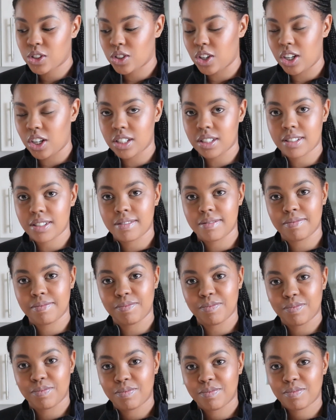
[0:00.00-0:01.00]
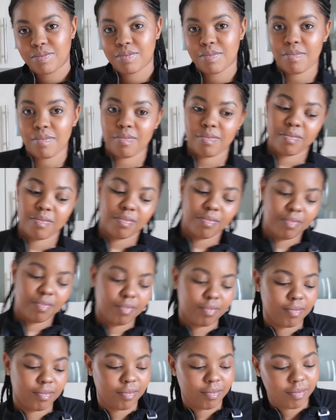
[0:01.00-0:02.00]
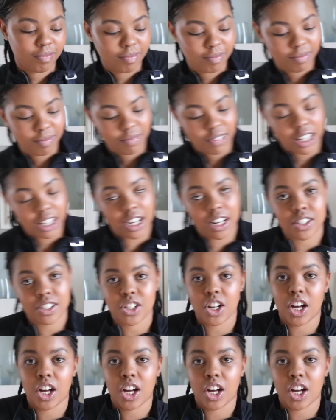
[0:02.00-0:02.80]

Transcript: excuse us. Okay. All right.